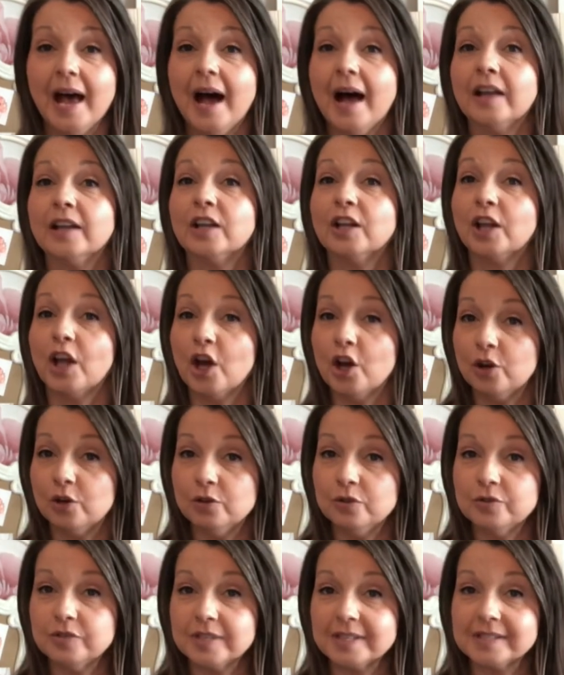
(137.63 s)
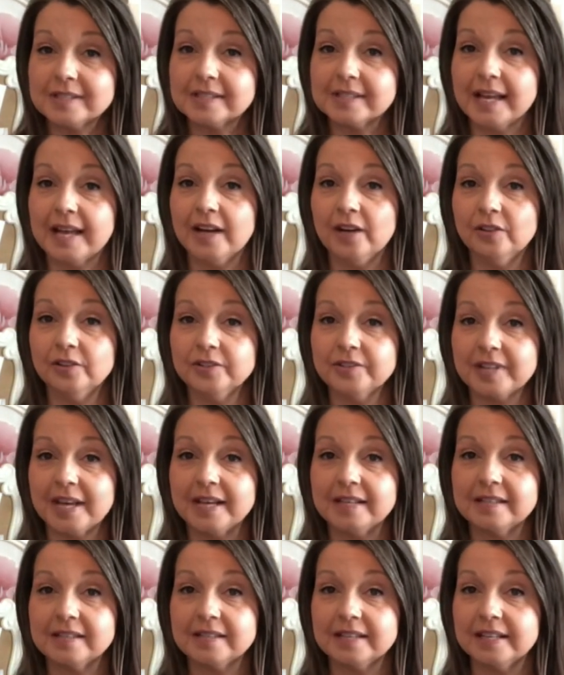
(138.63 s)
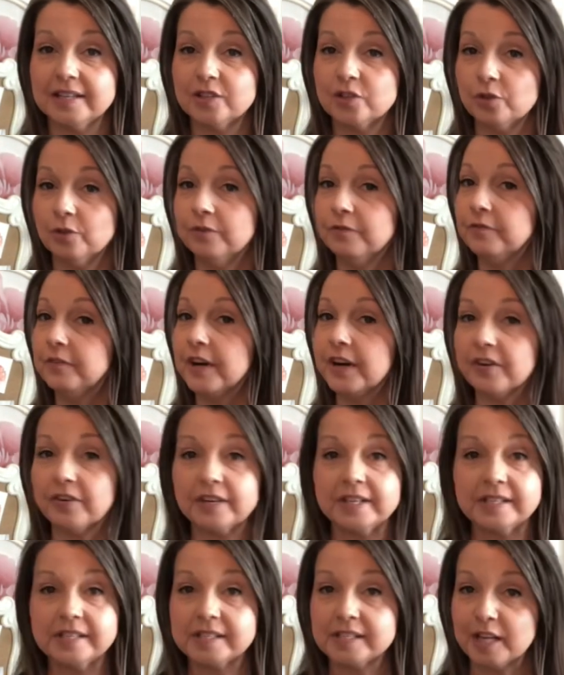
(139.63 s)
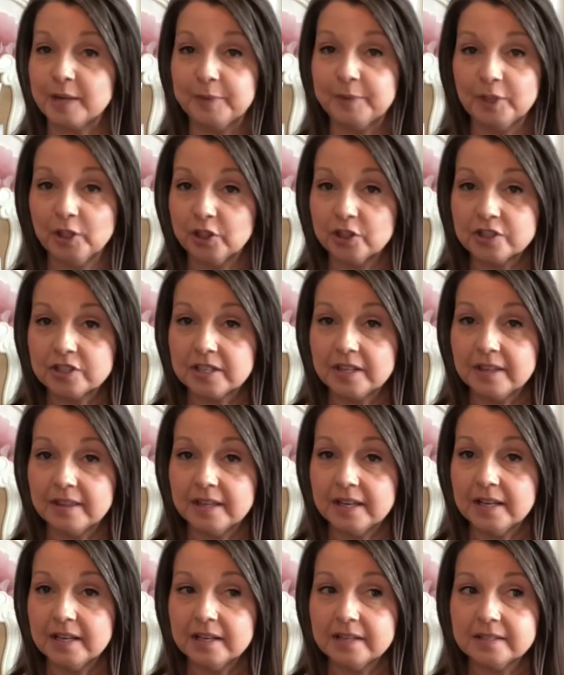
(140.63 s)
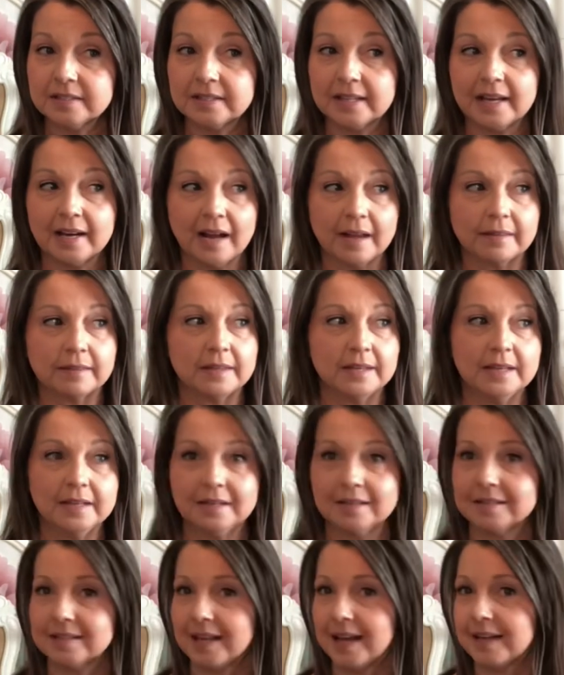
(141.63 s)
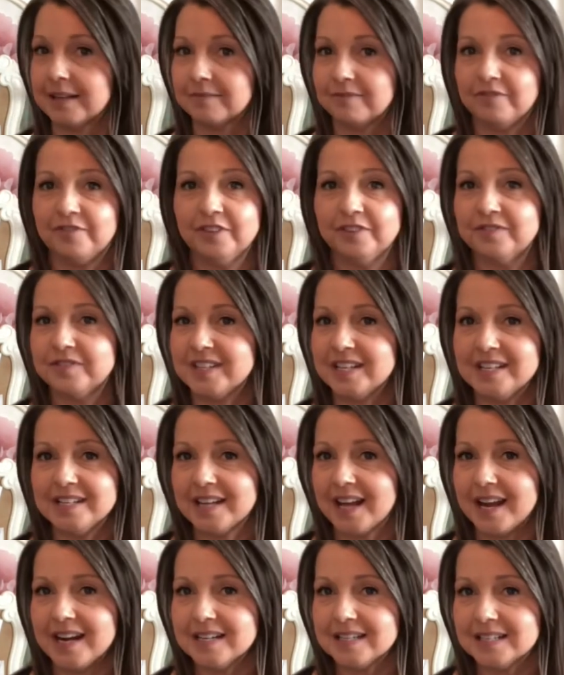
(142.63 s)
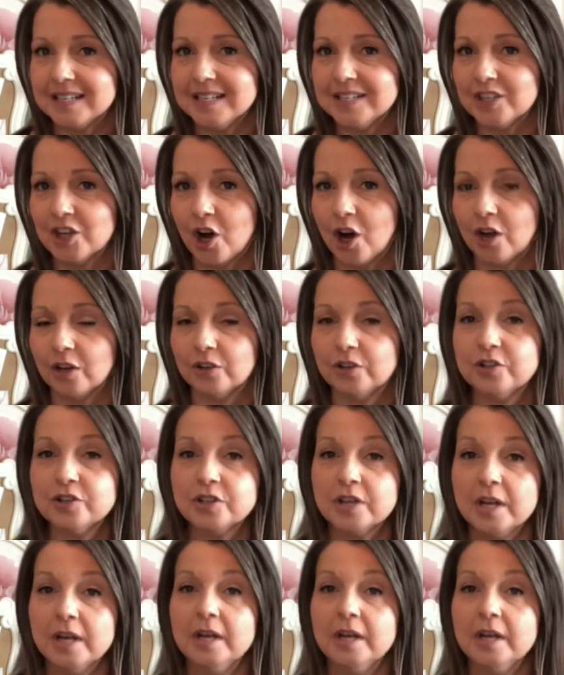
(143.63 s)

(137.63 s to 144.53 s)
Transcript: Lowe's sells a stencil very similar to this that I think is like $15 to $18.